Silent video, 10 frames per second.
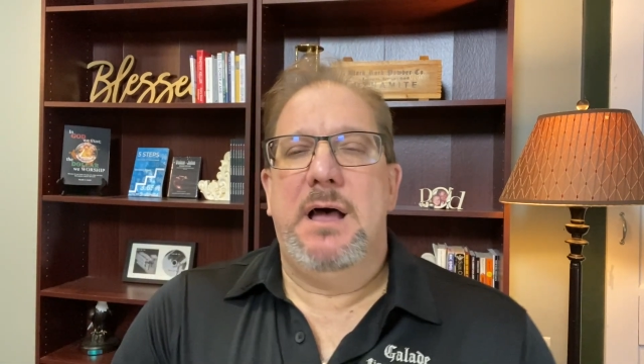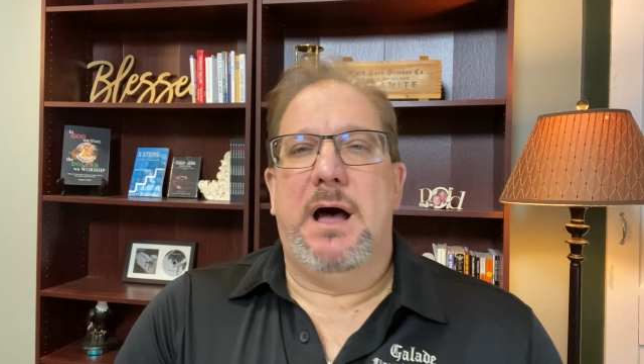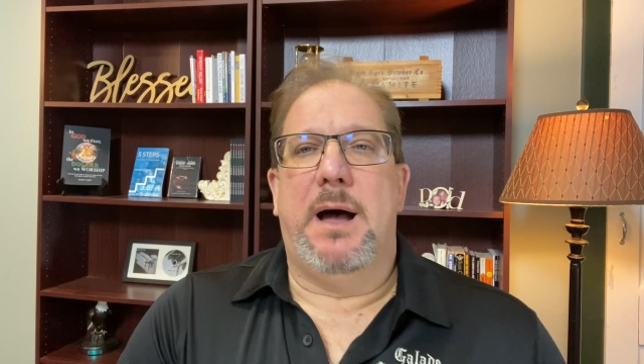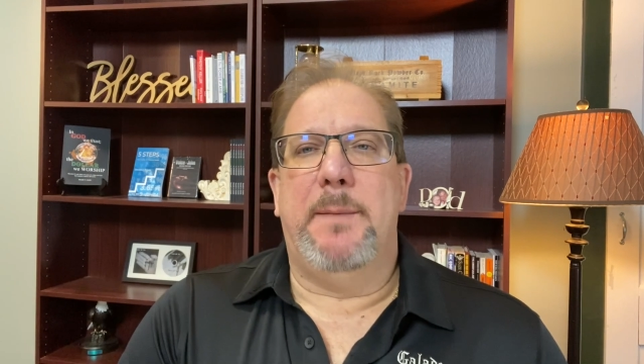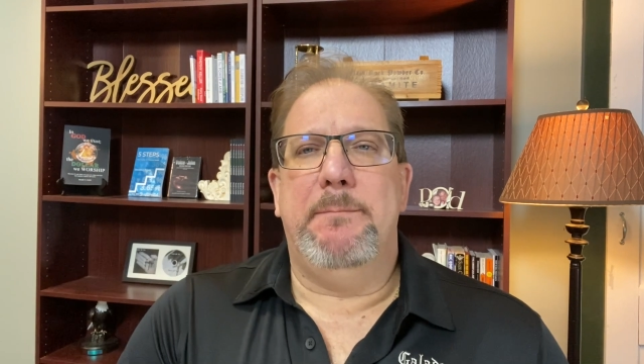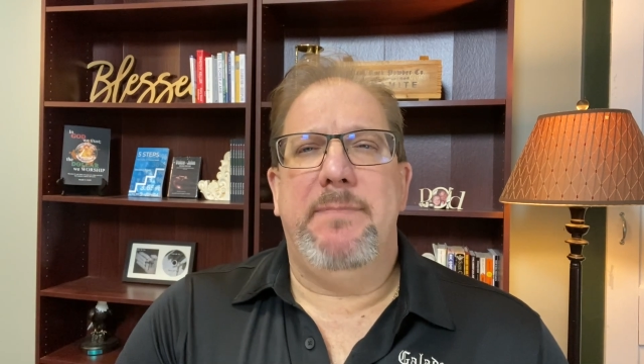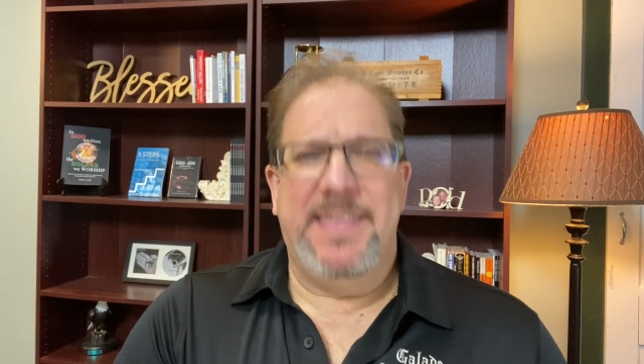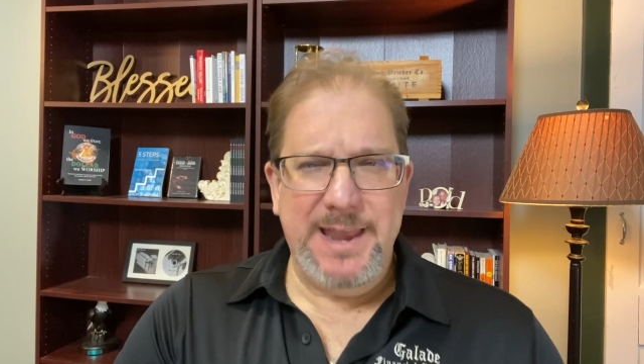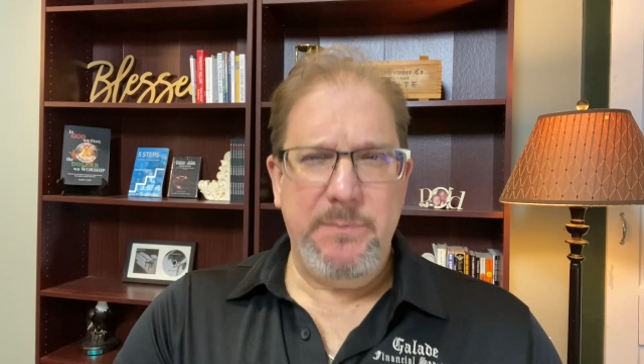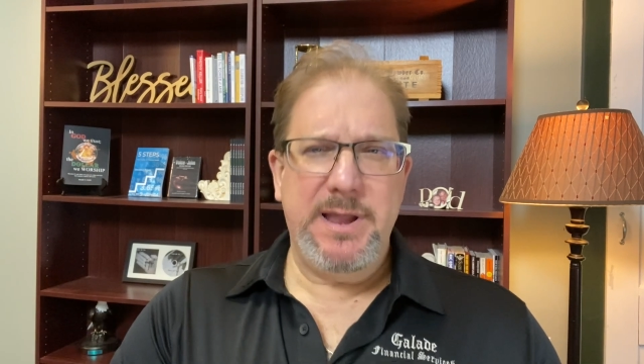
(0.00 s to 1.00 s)

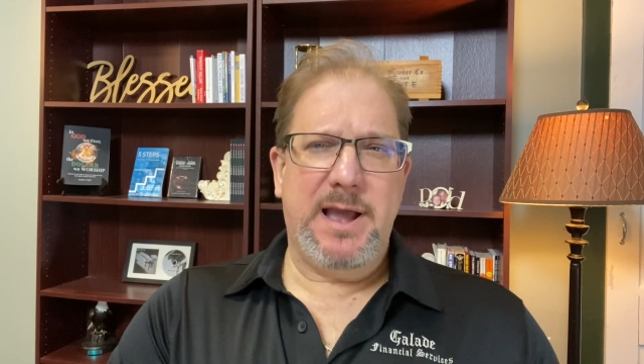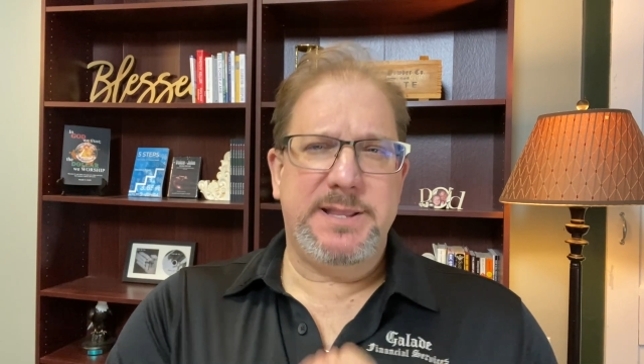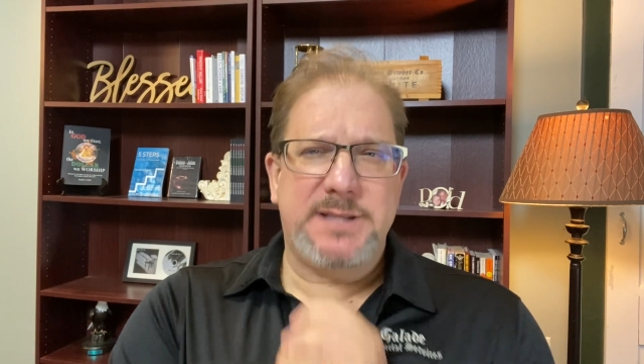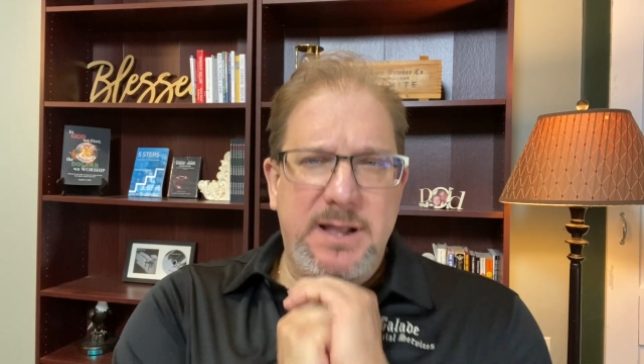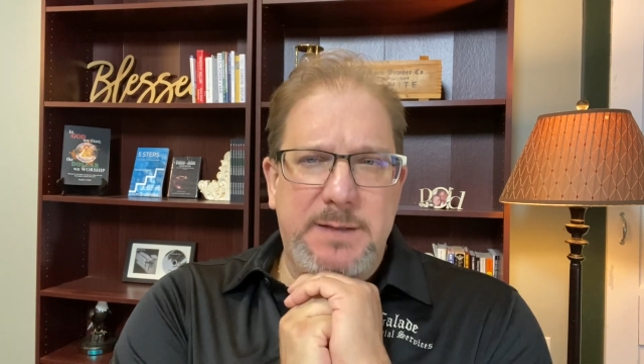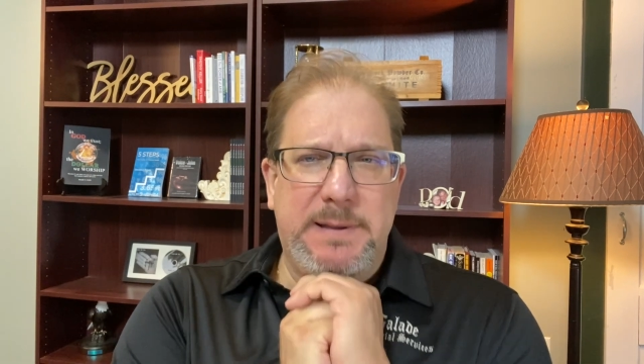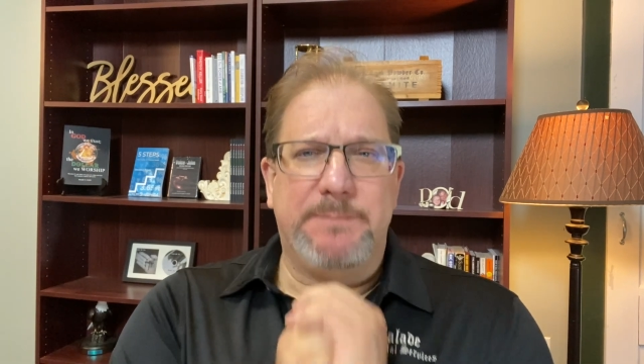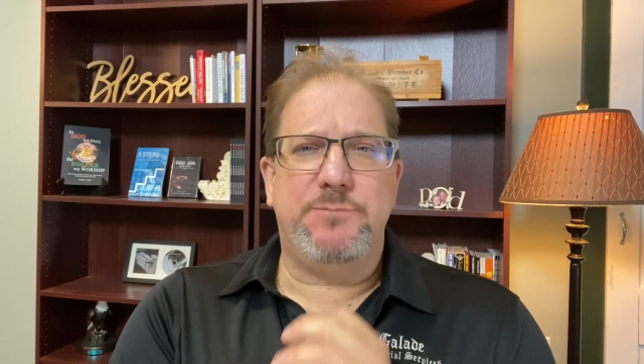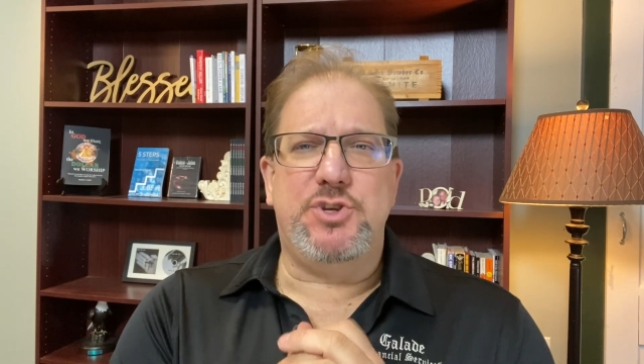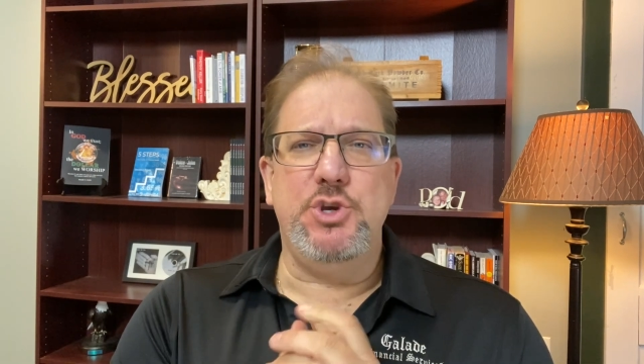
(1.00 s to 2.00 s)
Then we got to talk
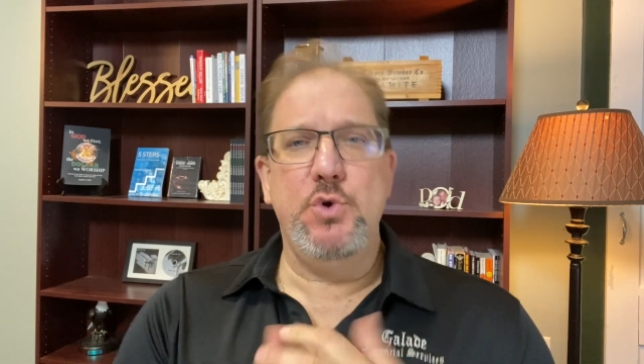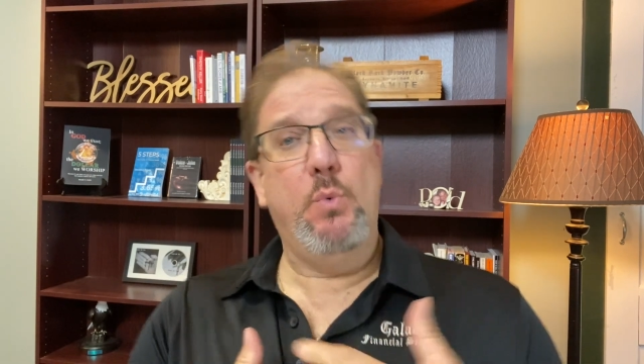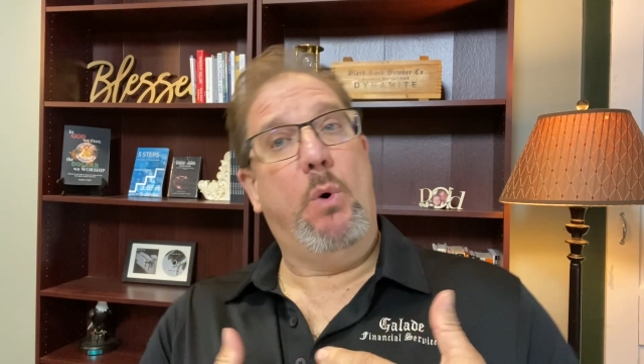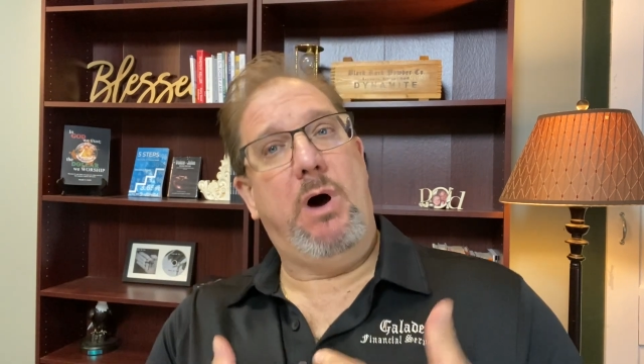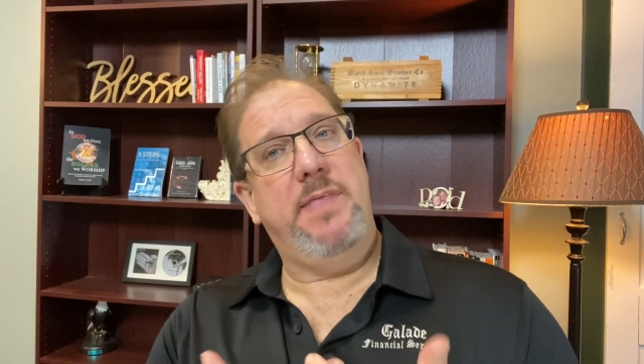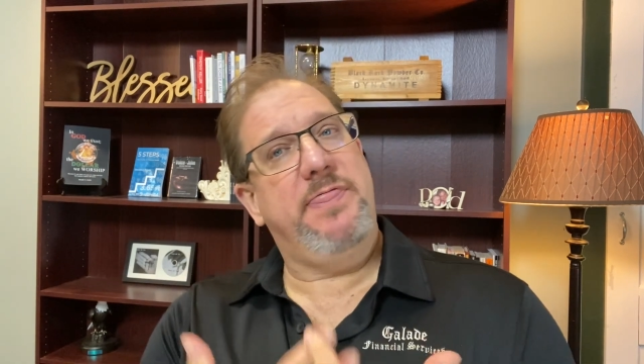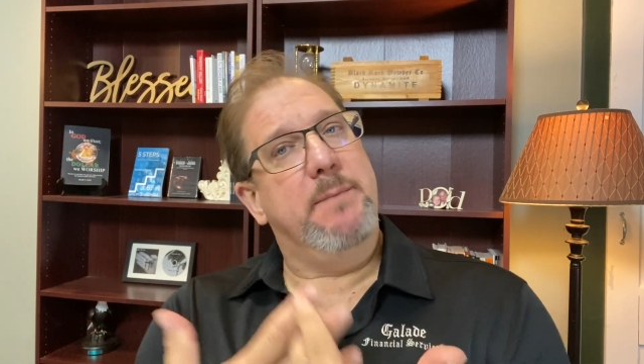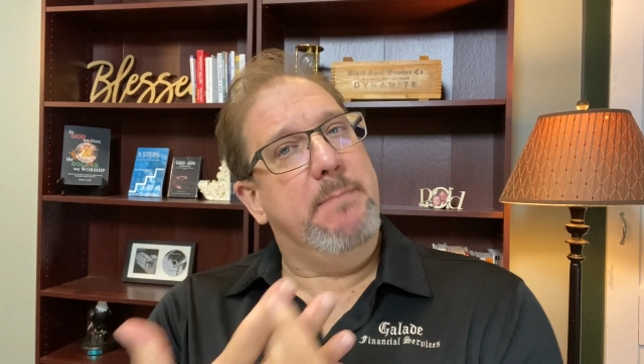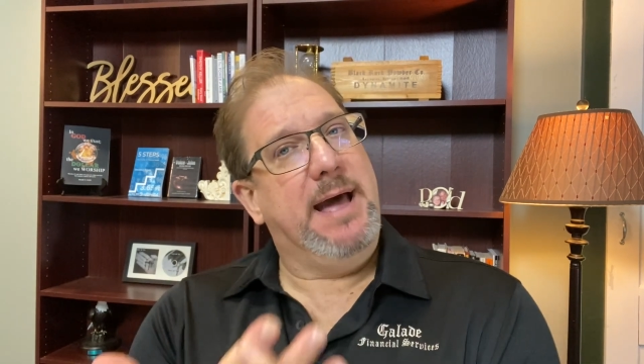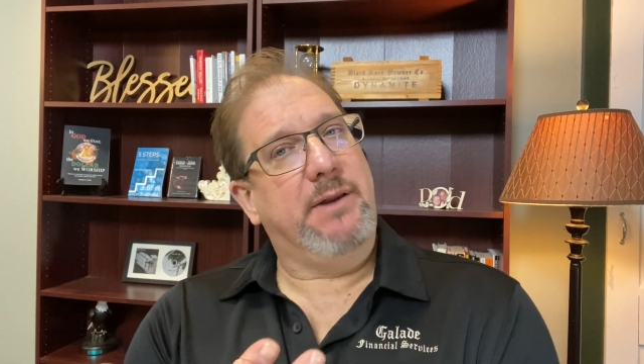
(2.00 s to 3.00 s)
about, do you want
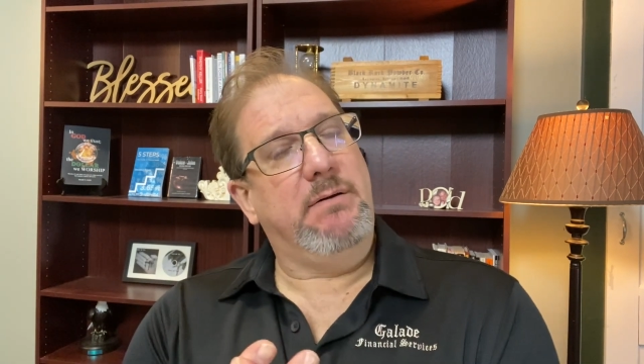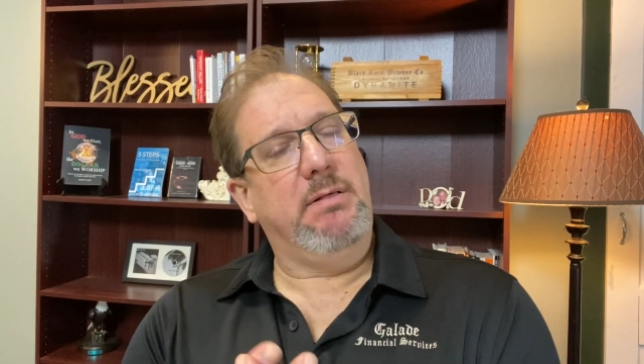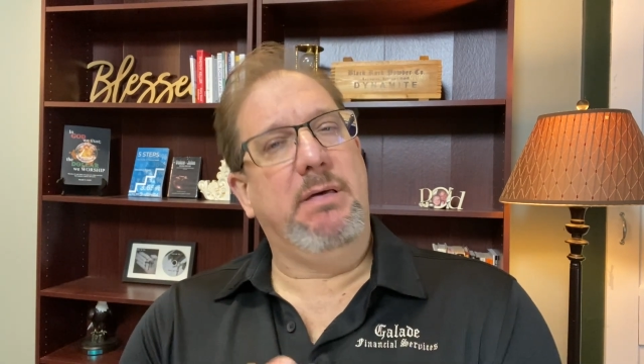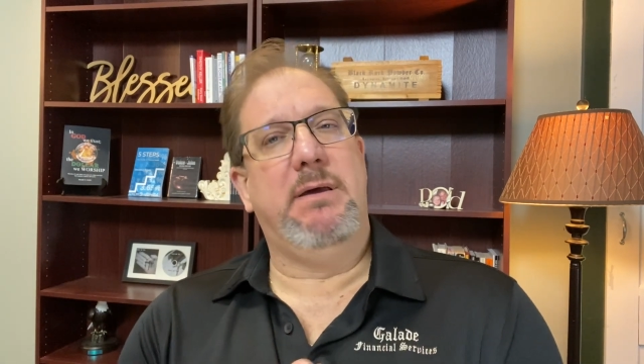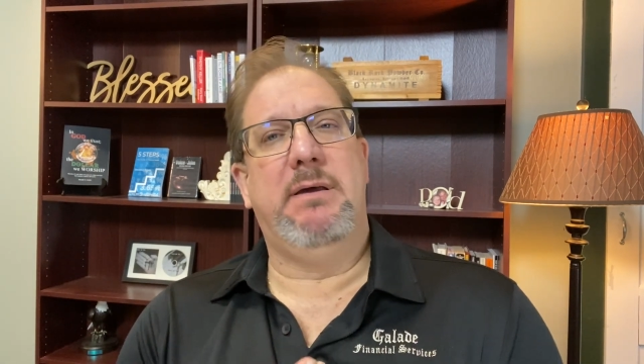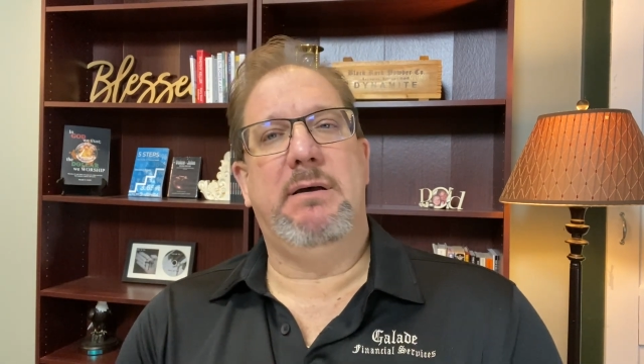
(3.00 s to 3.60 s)
the metal